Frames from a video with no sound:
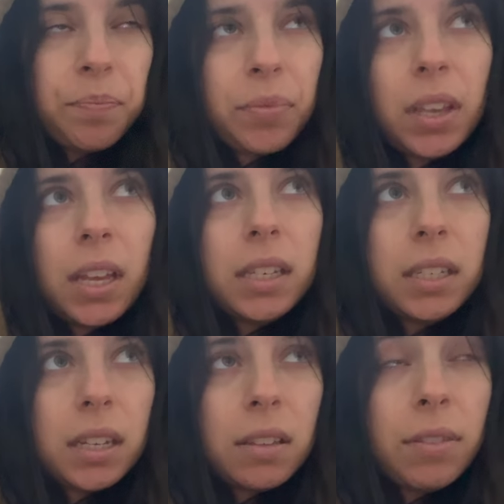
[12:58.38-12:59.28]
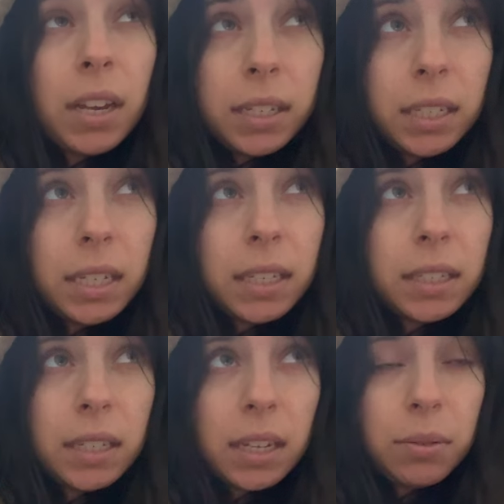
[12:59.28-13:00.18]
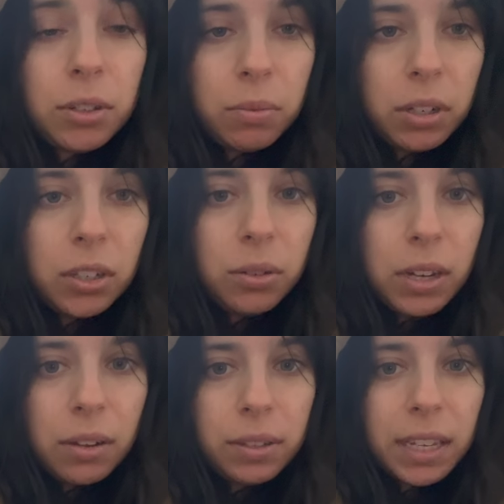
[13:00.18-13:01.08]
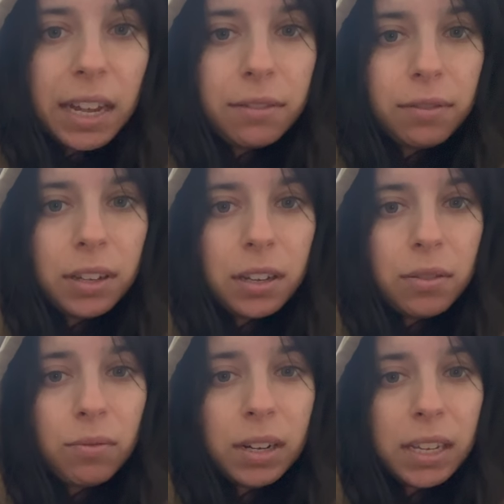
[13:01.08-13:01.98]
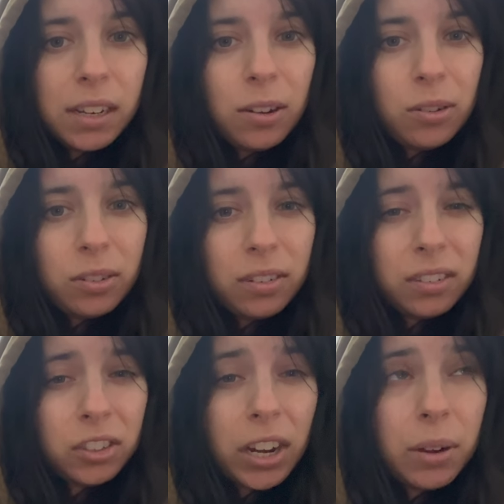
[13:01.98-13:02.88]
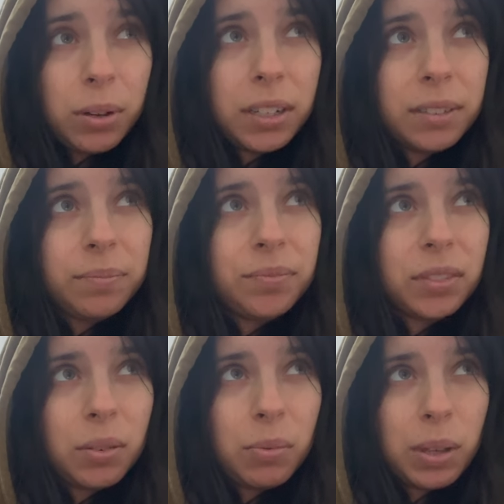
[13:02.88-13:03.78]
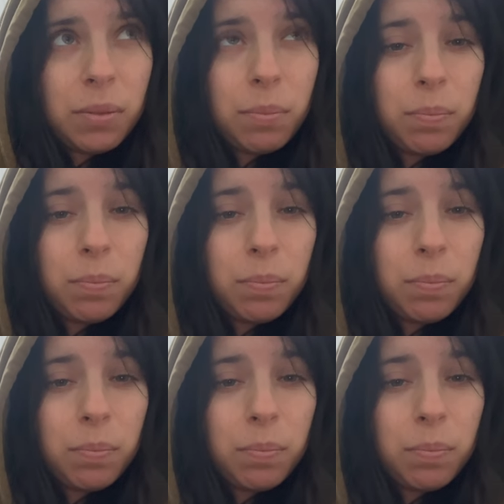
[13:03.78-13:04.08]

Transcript: And a thing I did yesterday, which I'm going to do now, is have a really long shower with